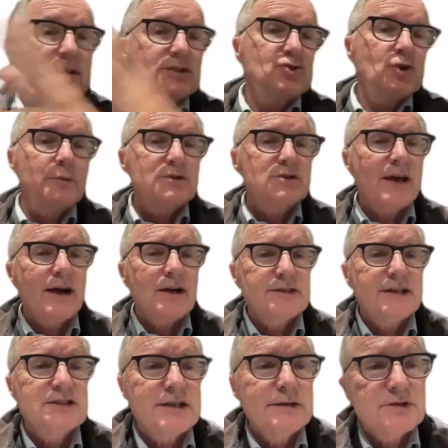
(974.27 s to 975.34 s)
because
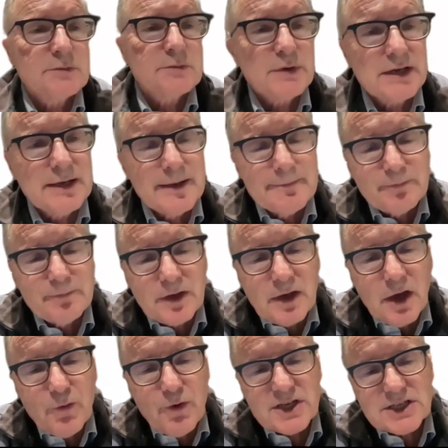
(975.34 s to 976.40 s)
that seems to be
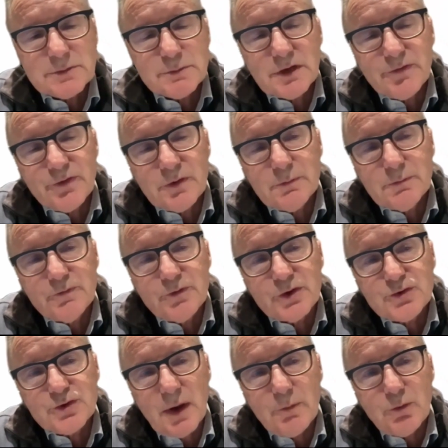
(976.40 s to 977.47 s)
a recipe for
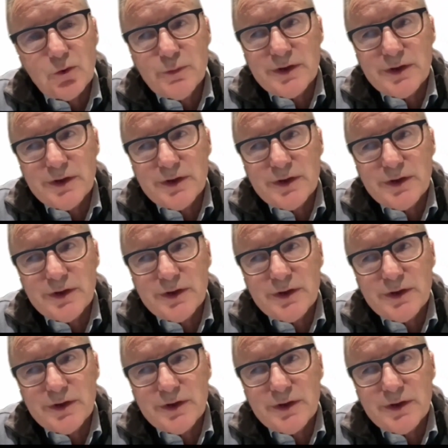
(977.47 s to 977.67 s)
trouble.